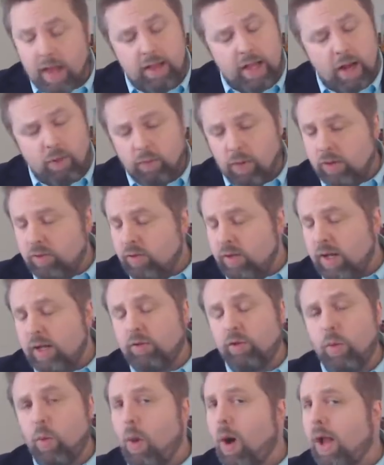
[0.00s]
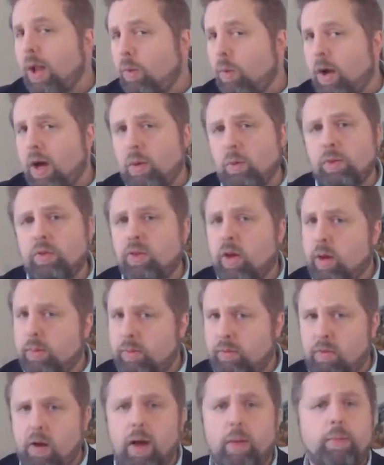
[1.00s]
That resonates quite well with
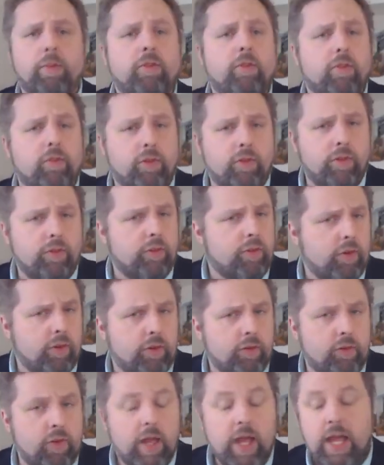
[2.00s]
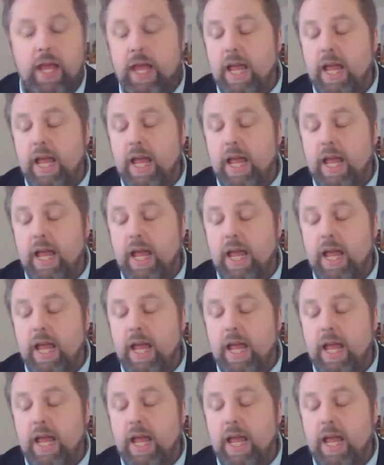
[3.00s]
Tommy Robinson's concerns.